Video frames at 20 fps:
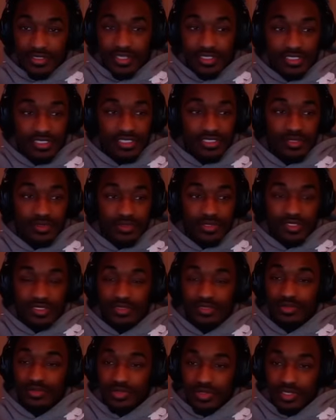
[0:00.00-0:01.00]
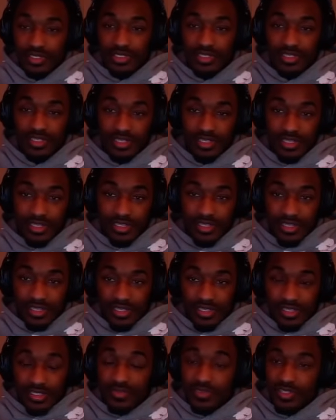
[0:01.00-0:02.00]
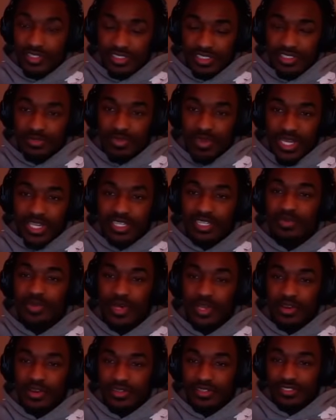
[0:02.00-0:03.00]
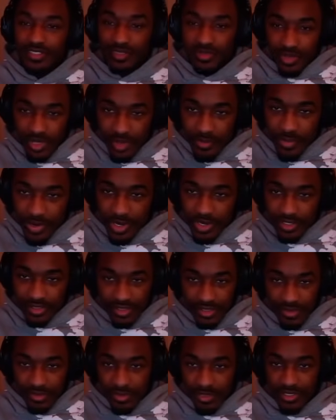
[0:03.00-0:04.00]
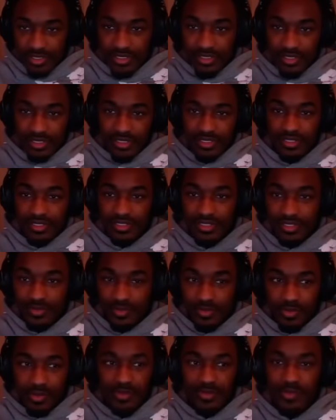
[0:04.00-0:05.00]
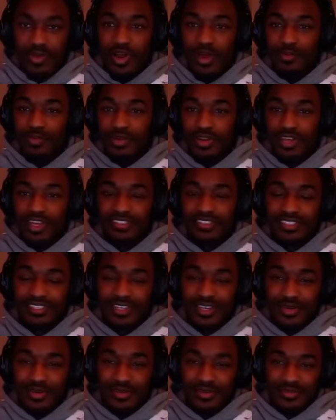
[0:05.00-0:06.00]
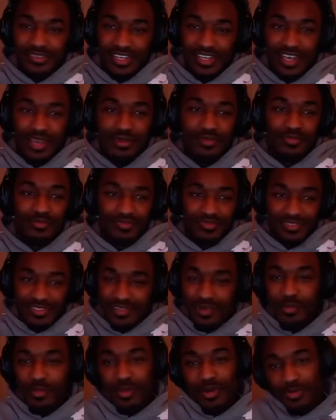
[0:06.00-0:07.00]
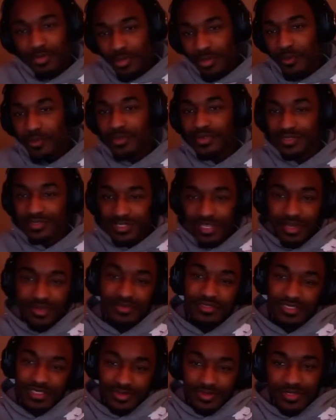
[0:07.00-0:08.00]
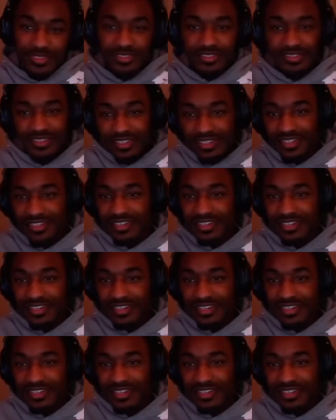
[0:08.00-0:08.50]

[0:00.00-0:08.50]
This is what it's funny. This is Bailey parents. This is what her parents told me before I moved to ATL. They came to my apartment, came to see me.